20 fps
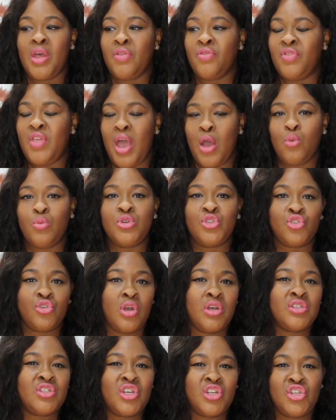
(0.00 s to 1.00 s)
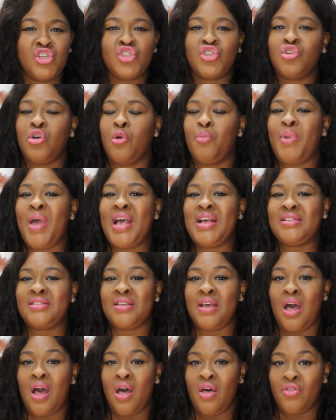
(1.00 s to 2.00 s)
that withdrawal is going to show up as
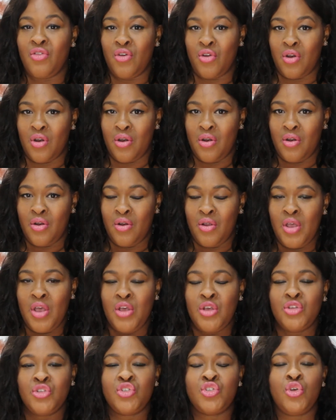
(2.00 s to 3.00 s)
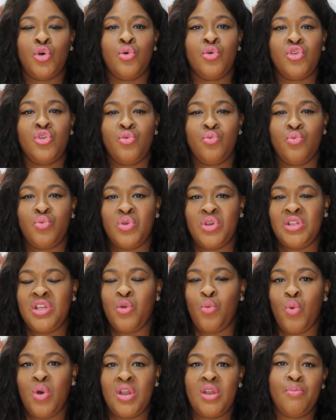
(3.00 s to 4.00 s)
other. So you really
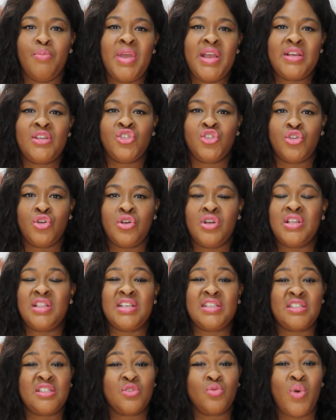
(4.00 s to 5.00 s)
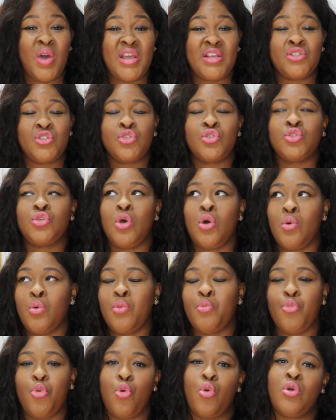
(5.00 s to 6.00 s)
want to make sure, and this is why it's so
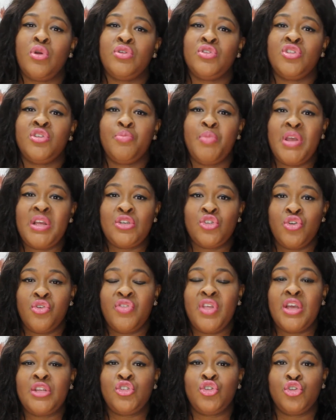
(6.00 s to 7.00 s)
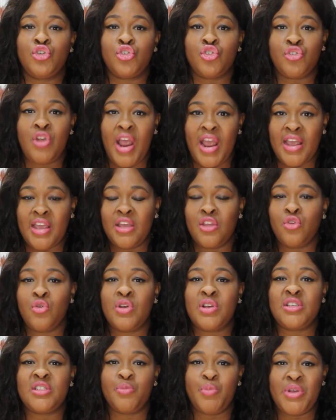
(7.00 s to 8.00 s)
important to make sure that you're tracking your
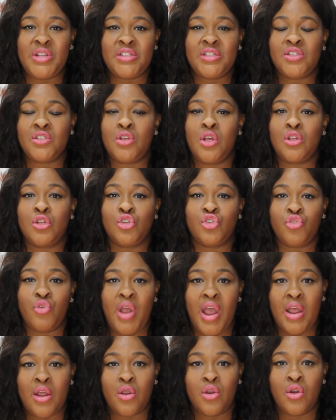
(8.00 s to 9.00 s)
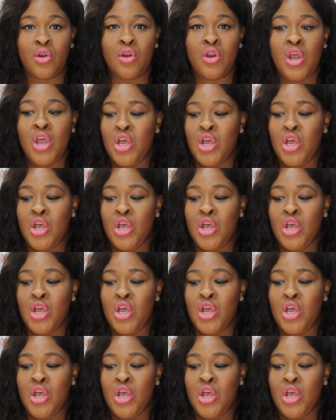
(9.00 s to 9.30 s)
expenses on a tracker